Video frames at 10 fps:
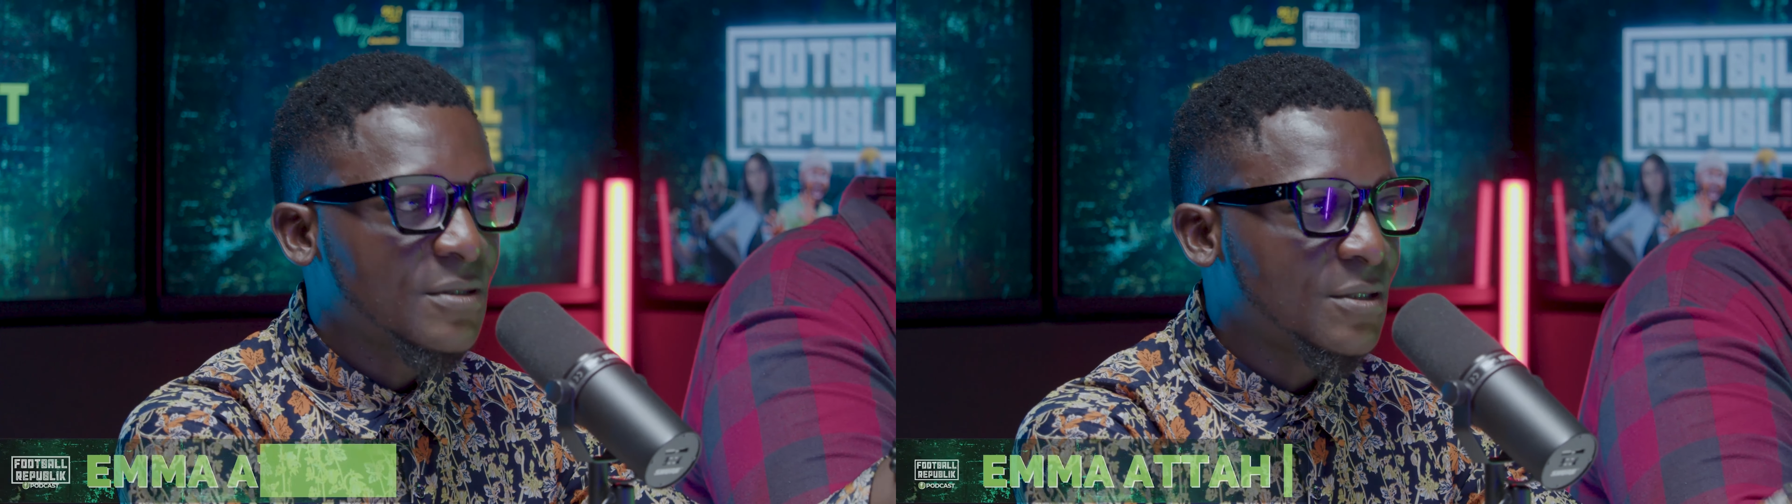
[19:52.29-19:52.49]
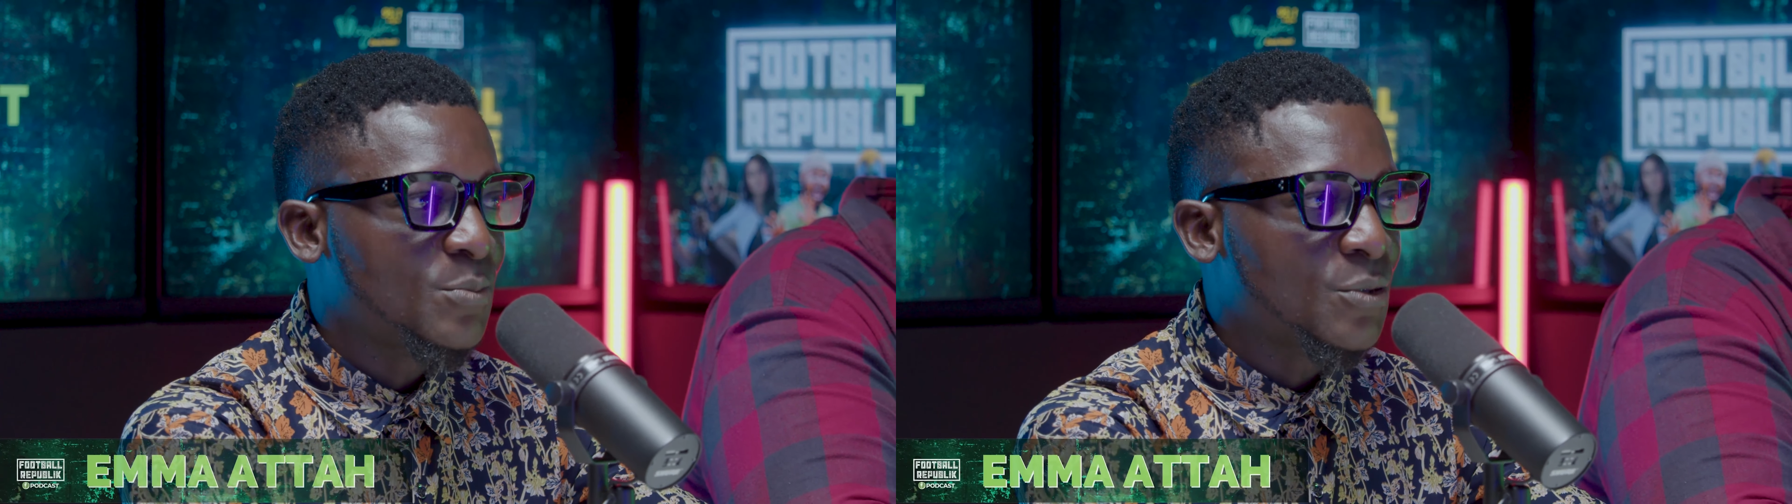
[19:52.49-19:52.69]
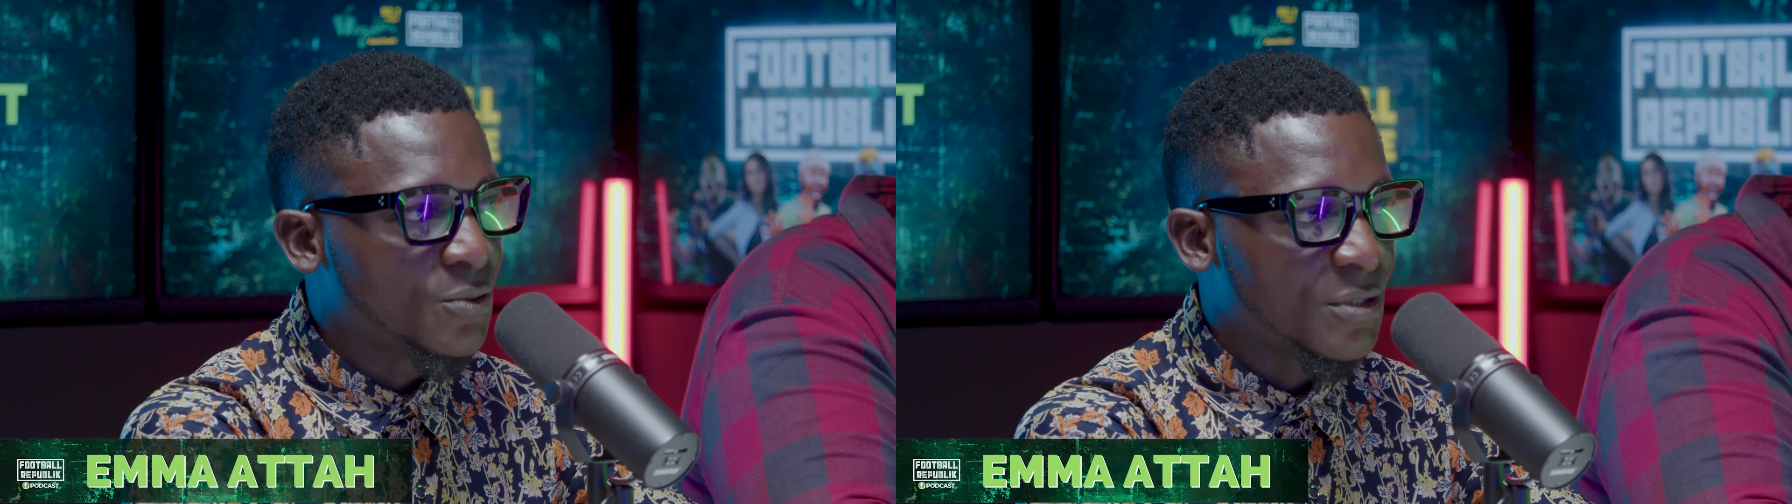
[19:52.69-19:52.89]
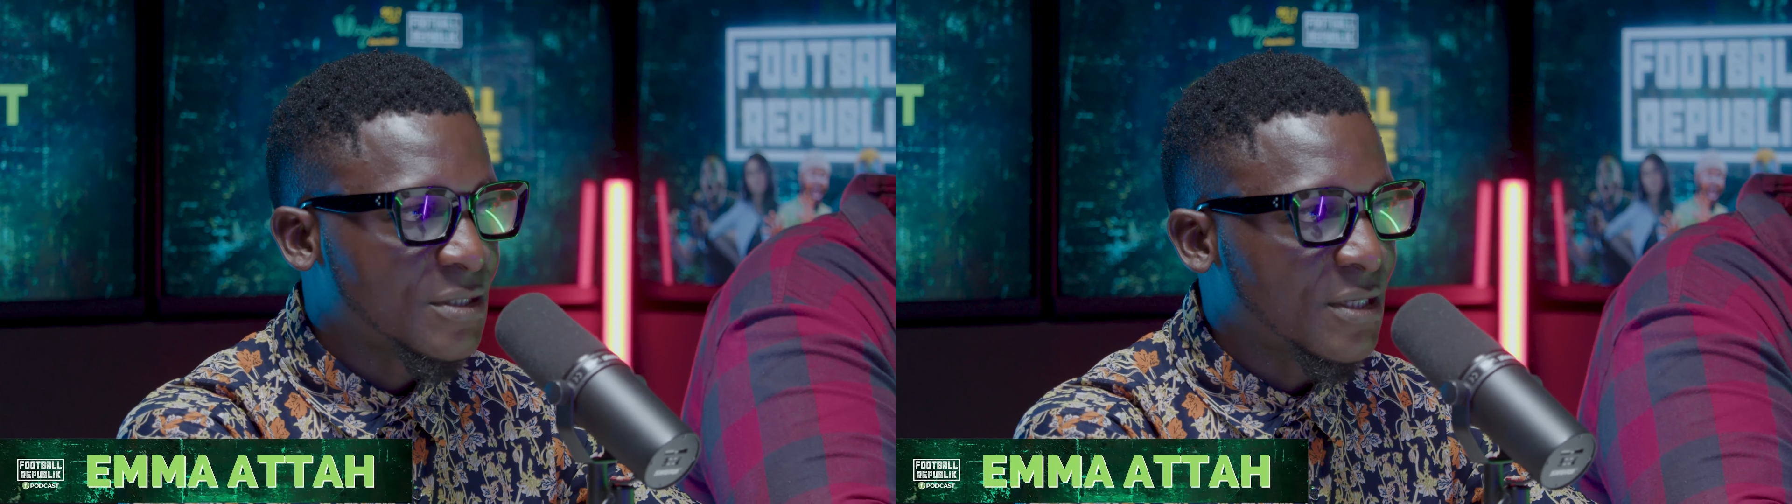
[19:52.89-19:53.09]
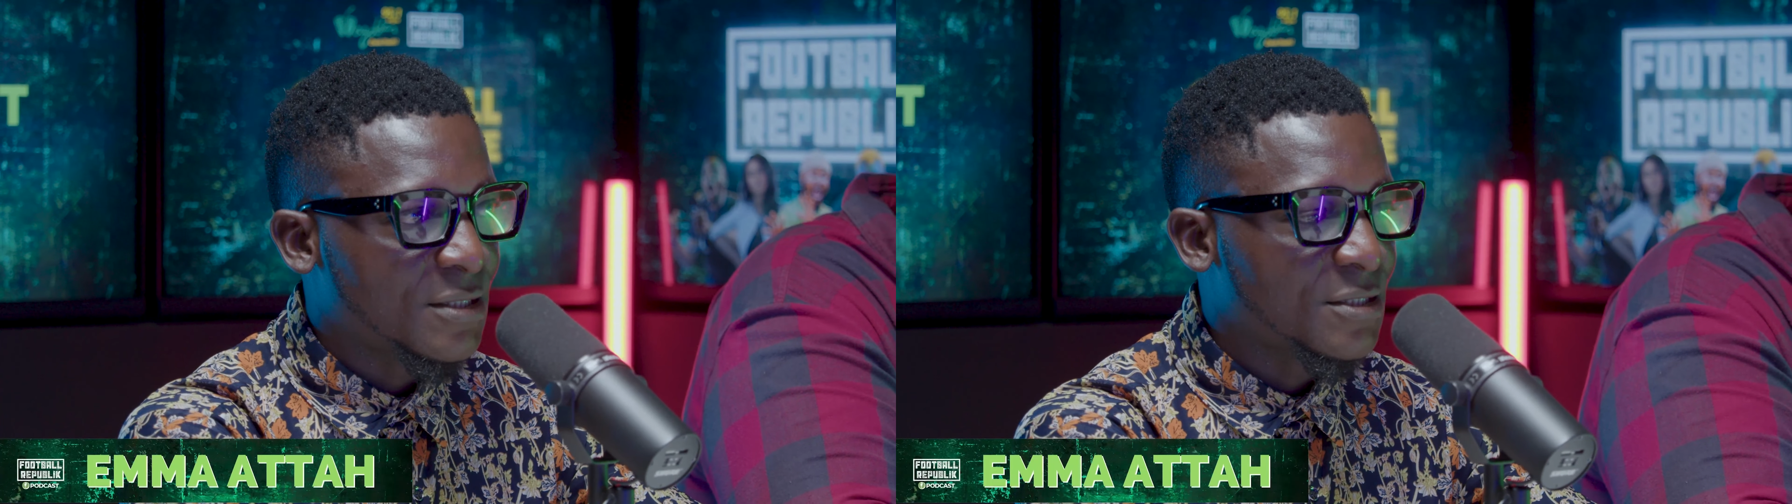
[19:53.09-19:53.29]
the
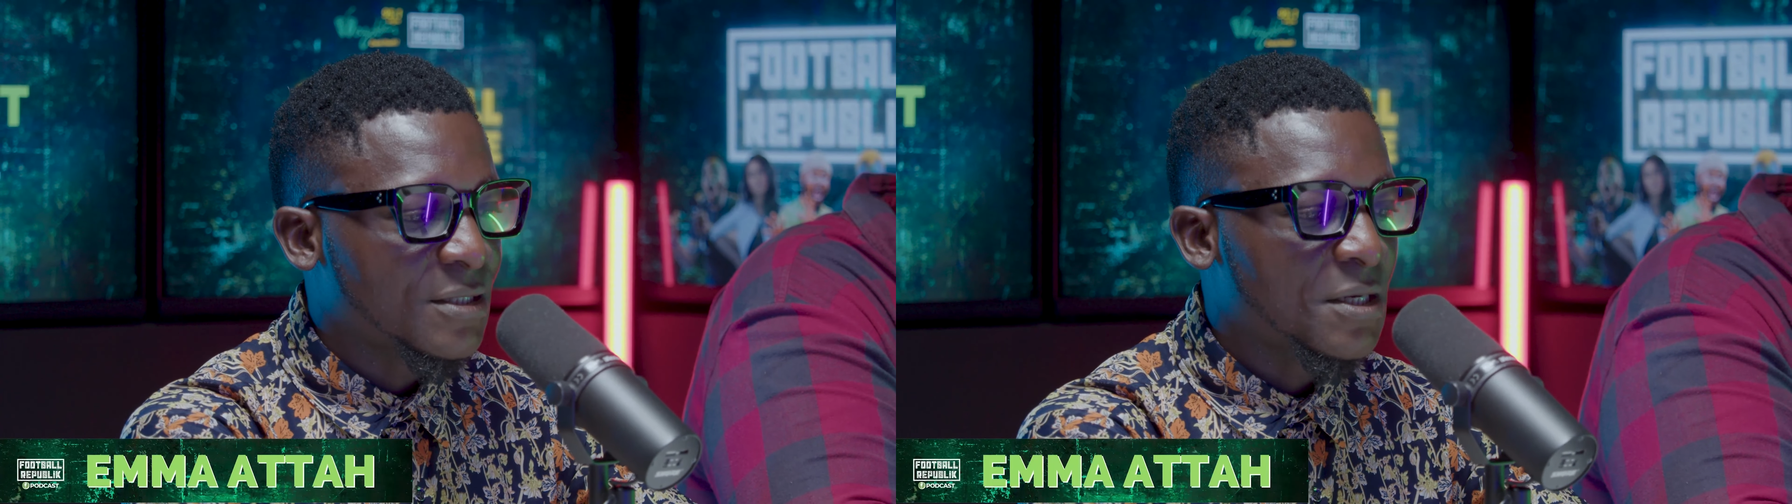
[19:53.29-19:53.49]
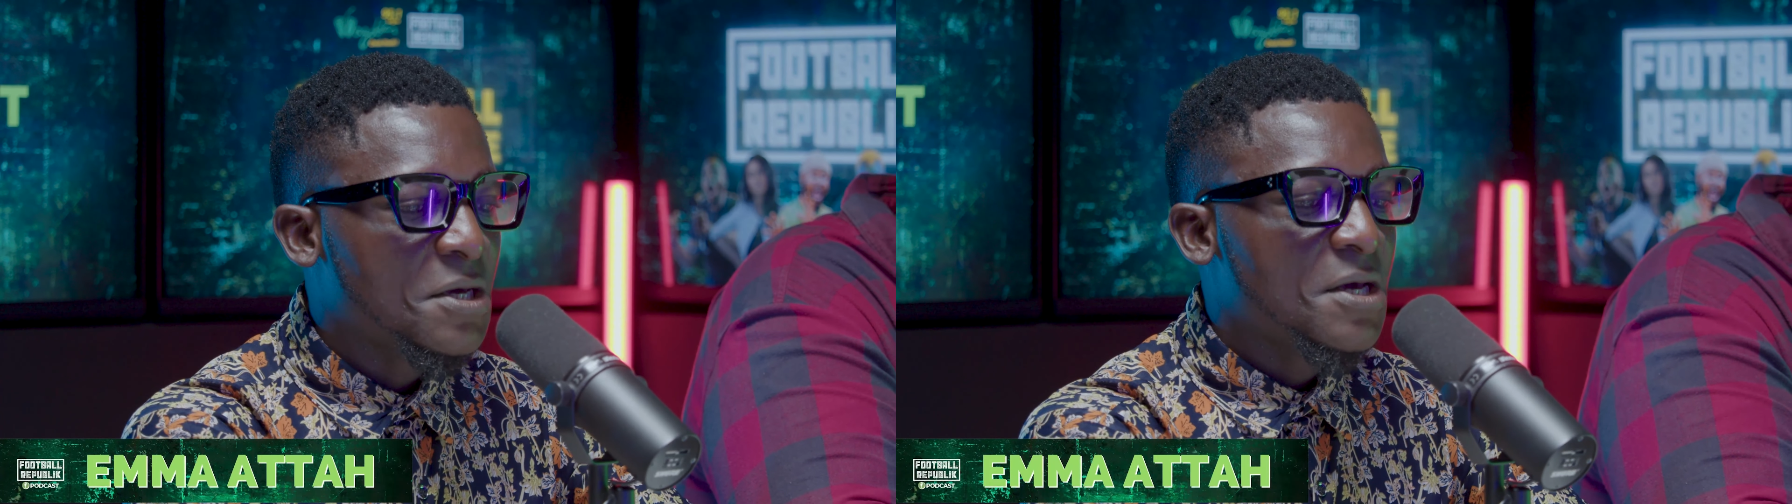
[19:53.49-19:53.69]
Portuguese legend.